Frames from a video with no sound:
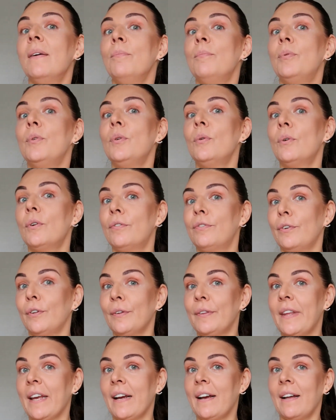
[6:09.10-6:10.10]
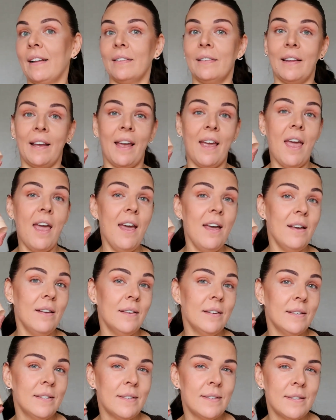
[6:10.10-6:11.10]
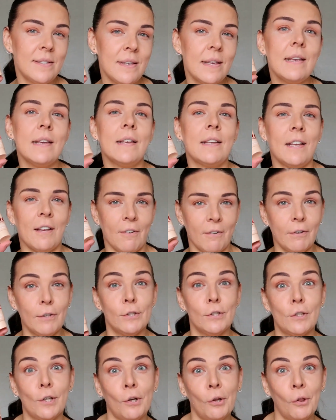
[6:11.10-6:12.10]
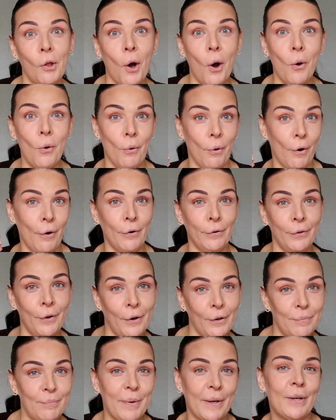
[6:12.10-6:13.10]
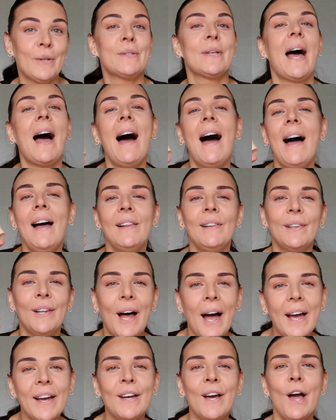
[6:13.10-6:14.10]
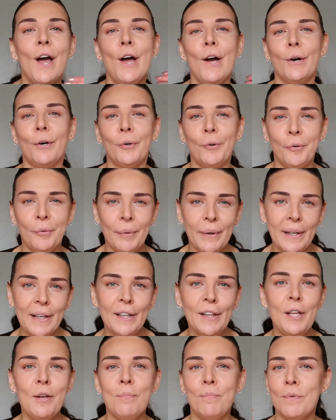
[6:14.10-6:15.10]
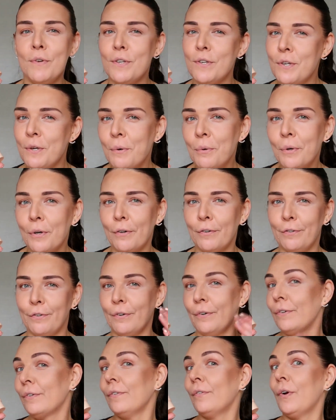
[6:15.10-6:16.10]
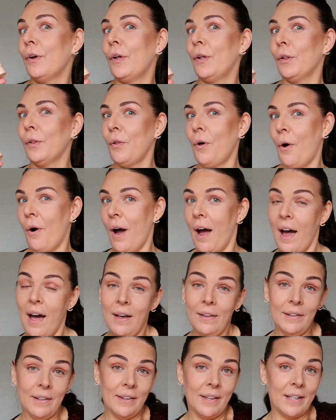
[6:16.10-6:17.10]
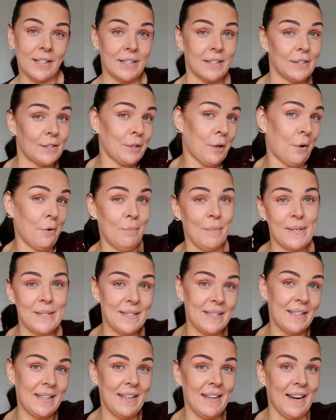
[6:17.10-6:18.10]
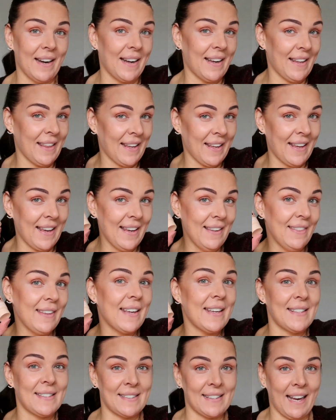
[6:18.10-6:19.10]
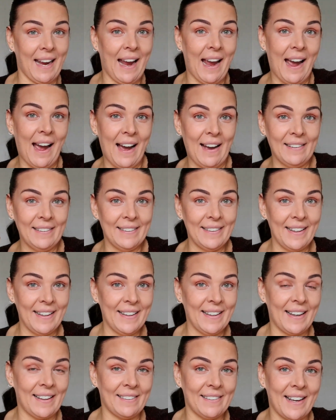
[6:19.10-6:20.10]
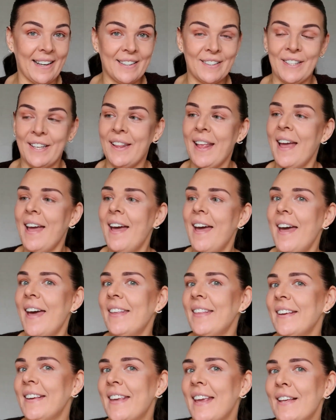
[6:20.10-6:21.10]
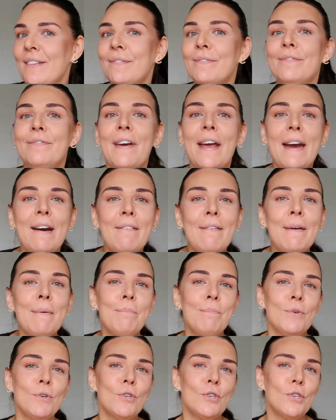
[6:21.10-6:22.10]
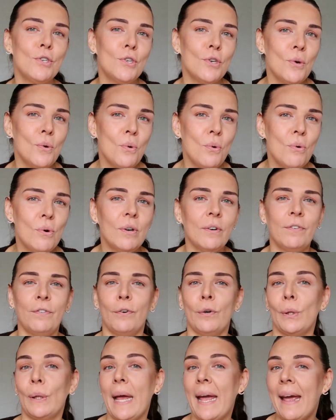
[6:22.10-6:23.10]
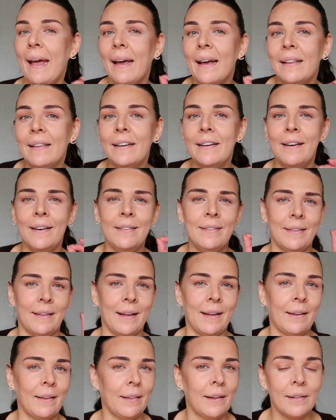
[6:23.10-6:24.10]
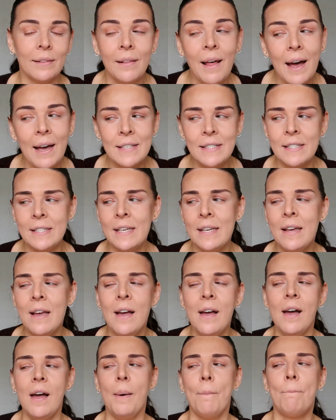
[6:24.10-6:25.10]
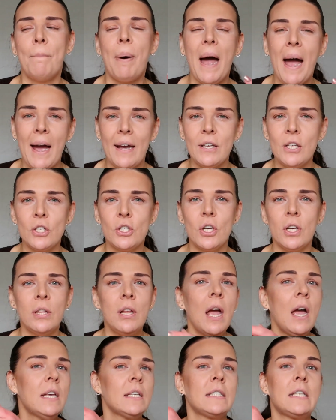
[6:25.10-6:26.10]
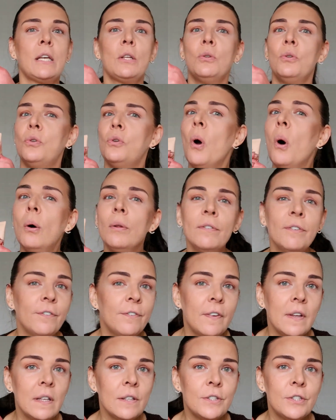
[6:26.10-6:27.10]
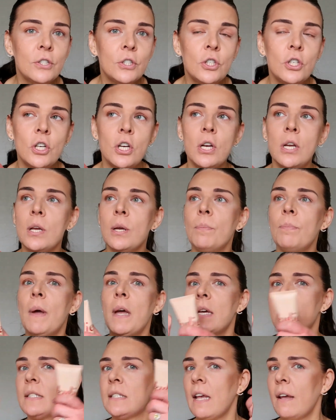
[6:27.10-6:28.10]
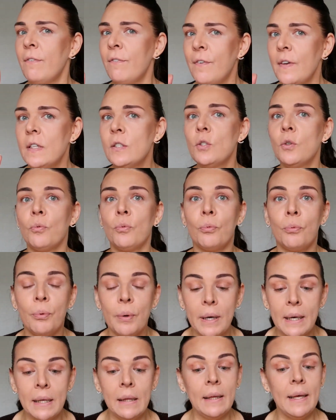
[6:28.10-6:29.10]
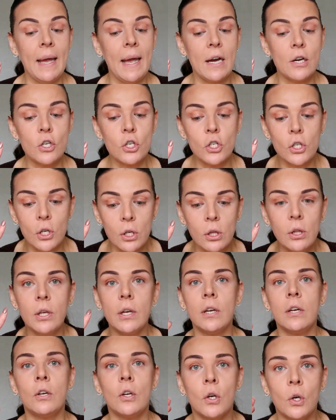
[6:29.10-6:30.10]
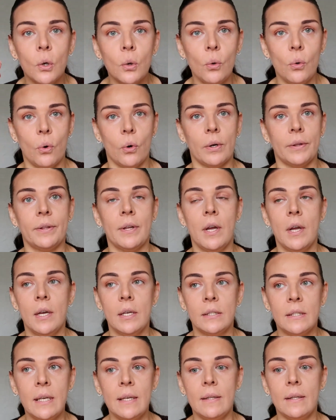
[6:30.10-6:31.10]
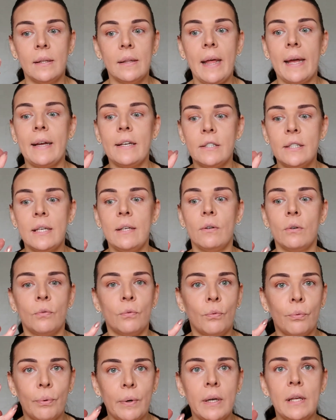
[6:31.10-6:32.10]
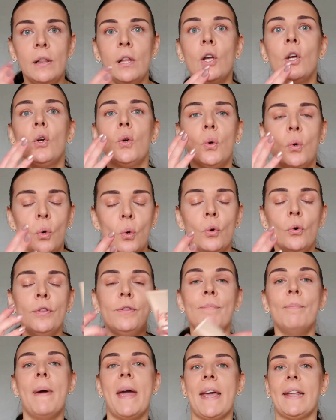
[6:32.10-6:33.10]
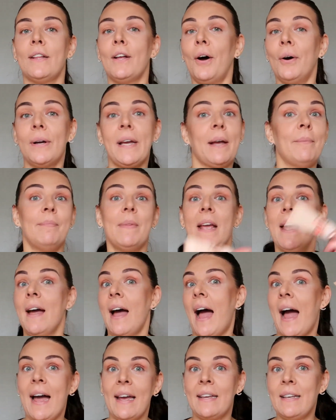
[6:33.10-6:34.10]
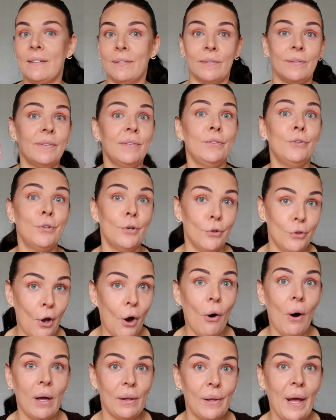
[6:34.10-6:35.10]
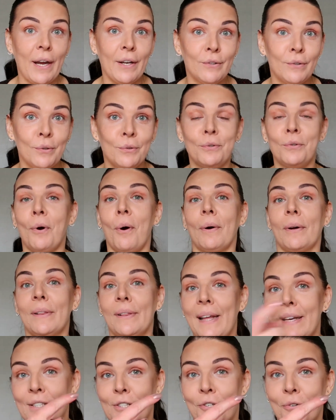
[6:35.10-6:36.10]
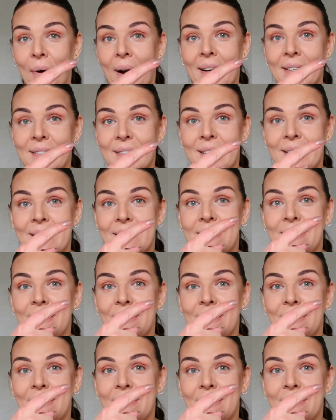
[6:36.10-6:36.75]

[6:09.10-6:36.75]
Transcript: beautiful décolleté and see if it's glow or not, because I like really beautiful glow. Holidays, it's almost here, and again it's a holiday collection, and again very beautiful, elegant and classy packaging. They don't feel cheap, they feel really actually good. They really good made. Okay, you know I like to talk. Let's try this.